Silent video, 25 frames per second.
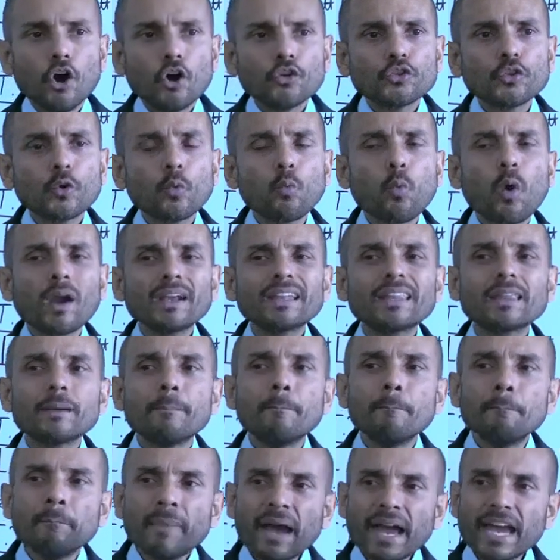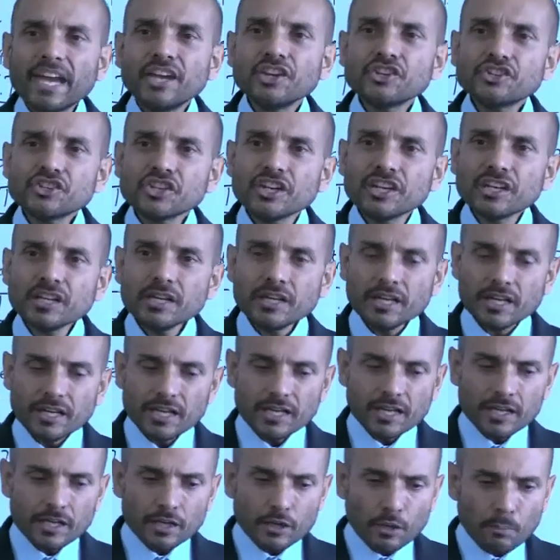that one of the major
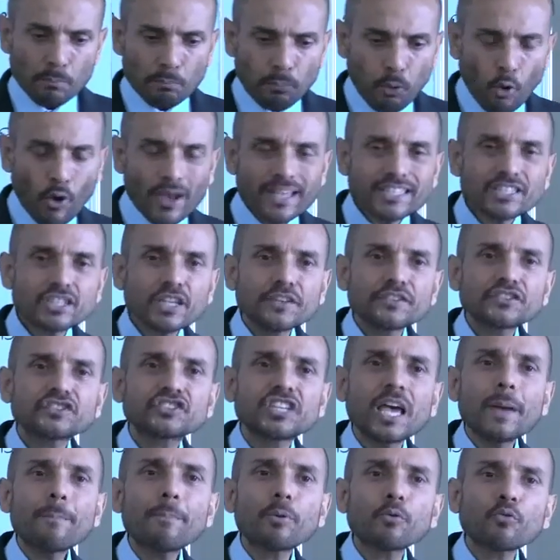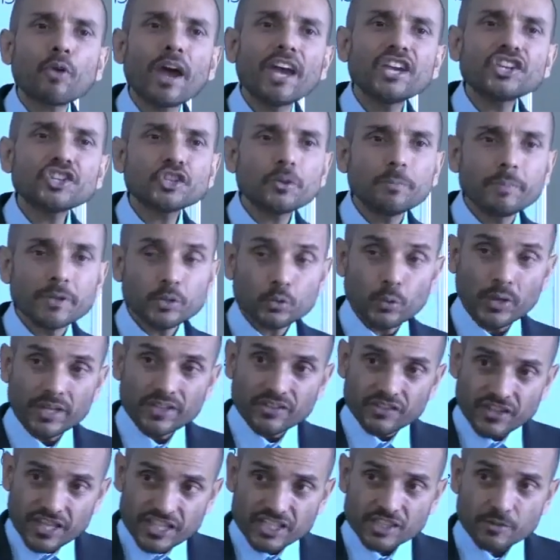points of separation
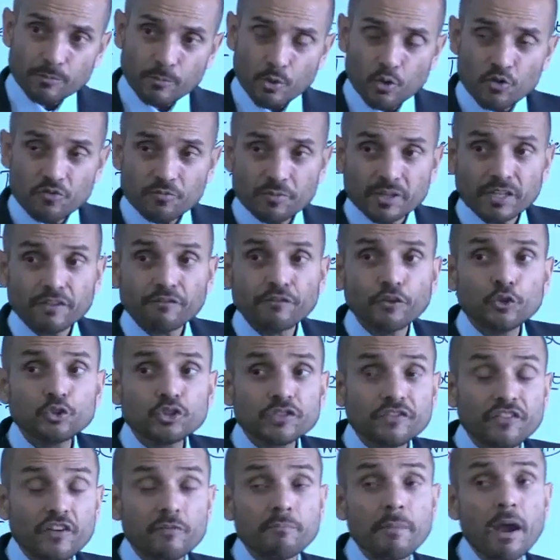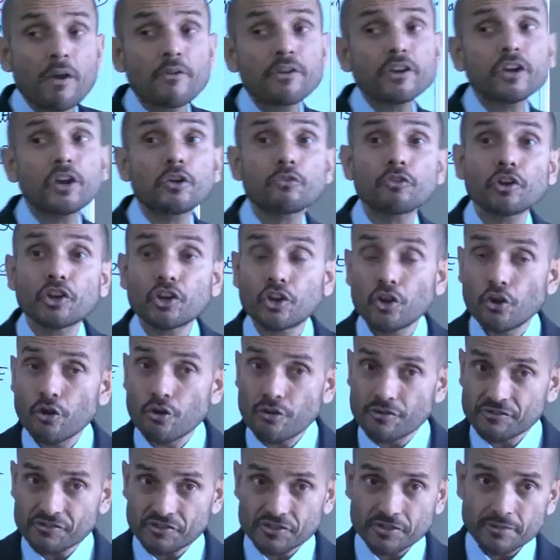between this movement and Future for America
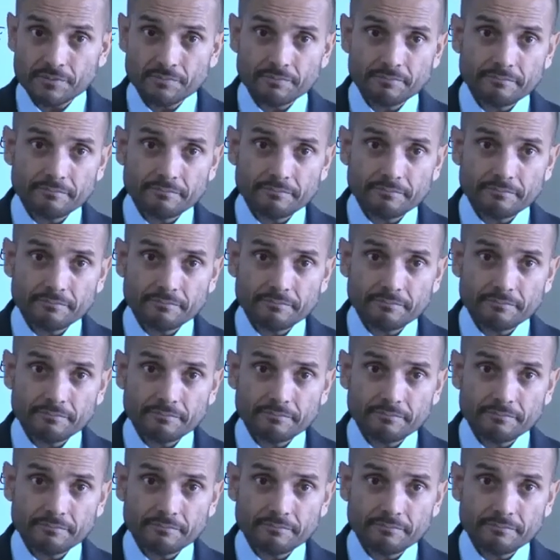occurs.